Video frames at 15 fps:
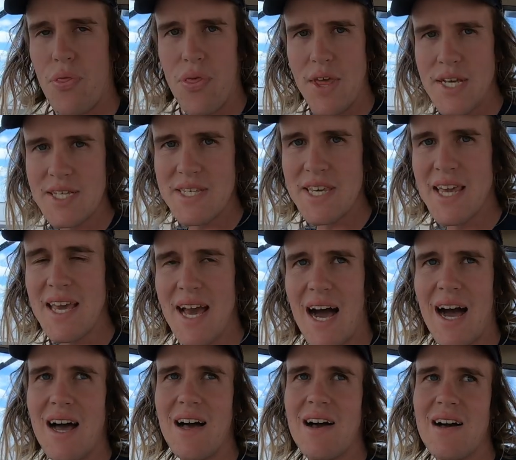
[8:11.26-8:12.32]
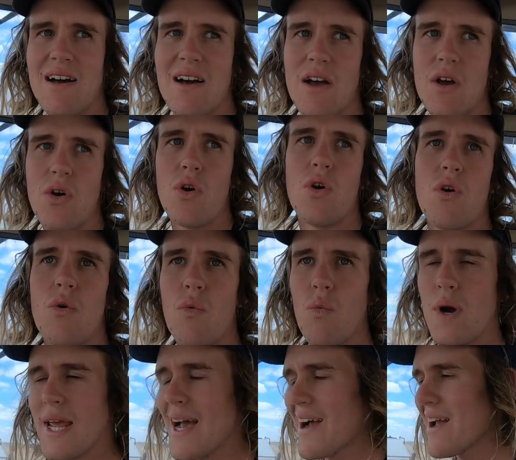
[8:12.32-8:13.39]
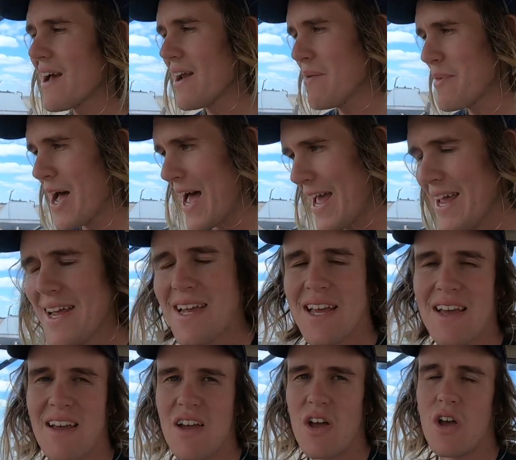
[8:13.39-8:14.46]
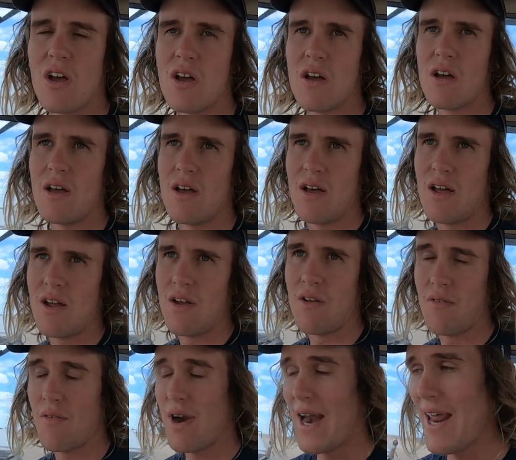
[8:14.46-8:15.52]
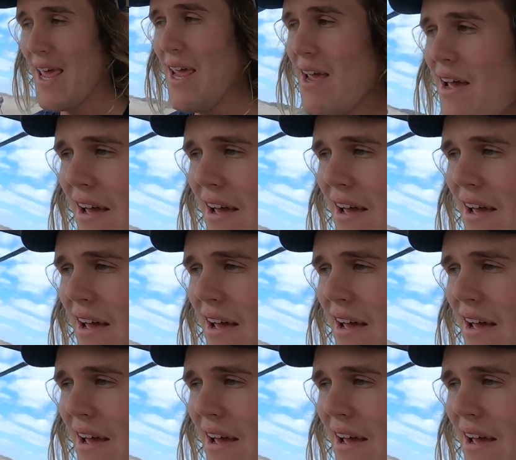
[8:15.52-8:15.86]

this year, we are going to make, ready?